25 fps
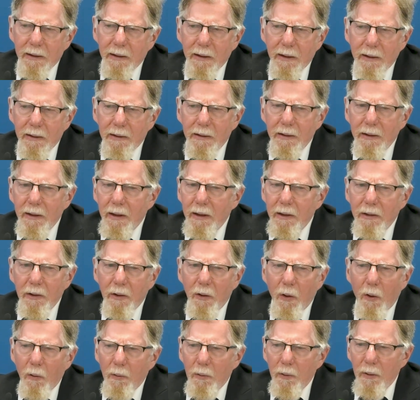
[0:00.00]

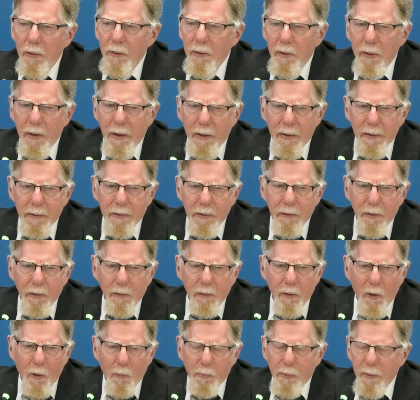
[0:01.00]
It
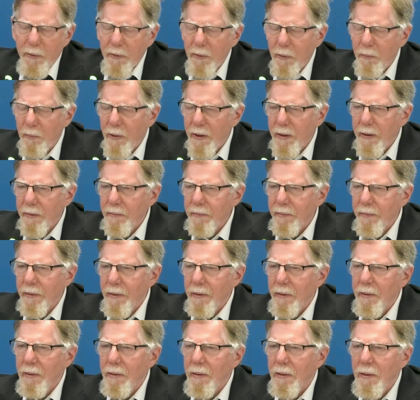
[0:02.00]
opened the way for
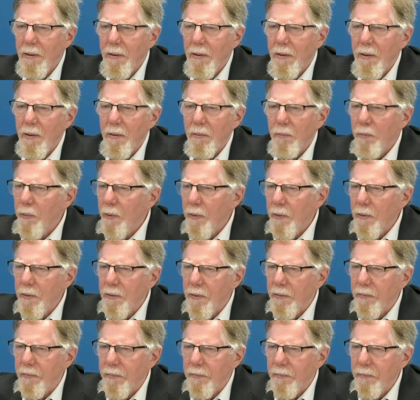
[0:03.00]
the
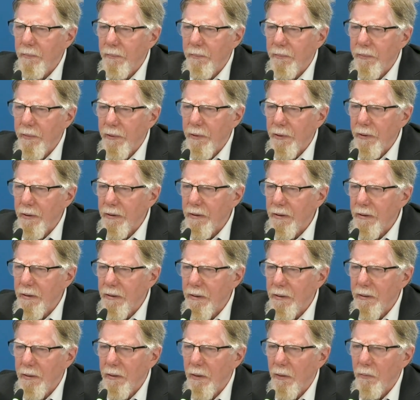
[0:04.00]
world's
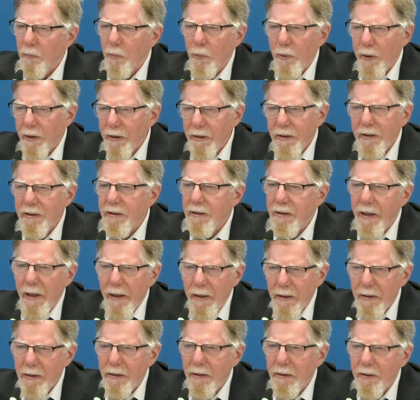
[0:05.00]
first worker
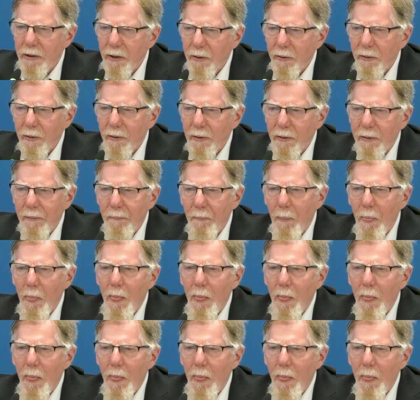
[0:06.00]
state and so on.